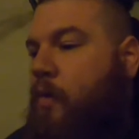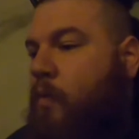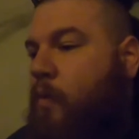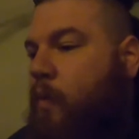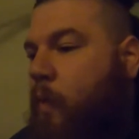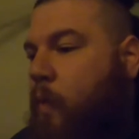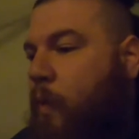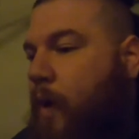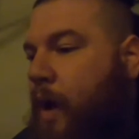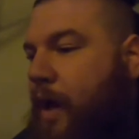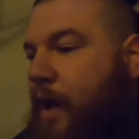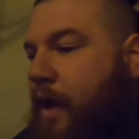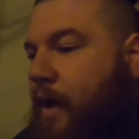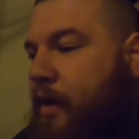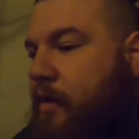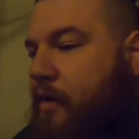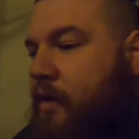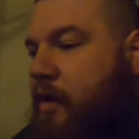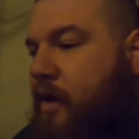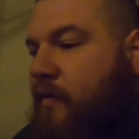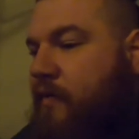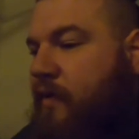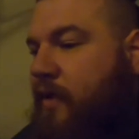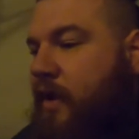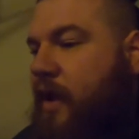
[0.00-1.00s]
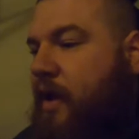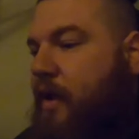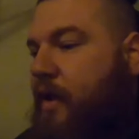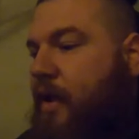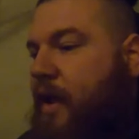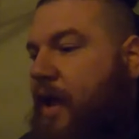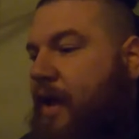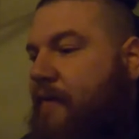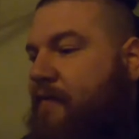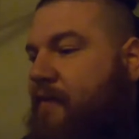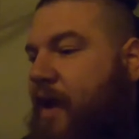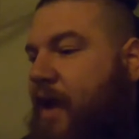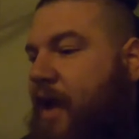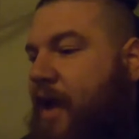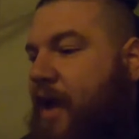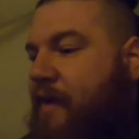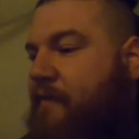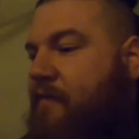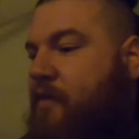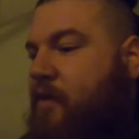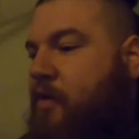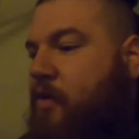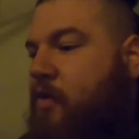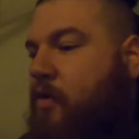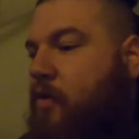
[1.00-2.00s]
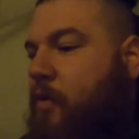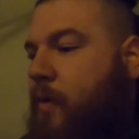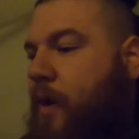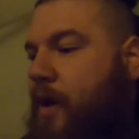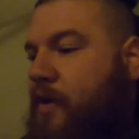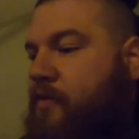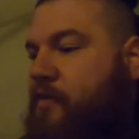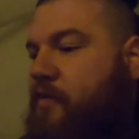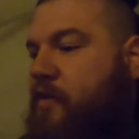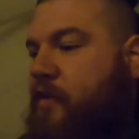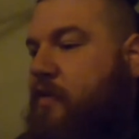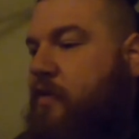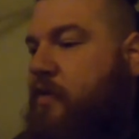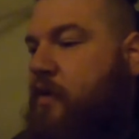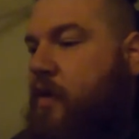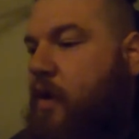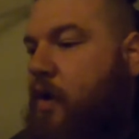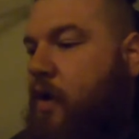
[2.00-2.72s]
Wyatt Coverdale, have I ever questioned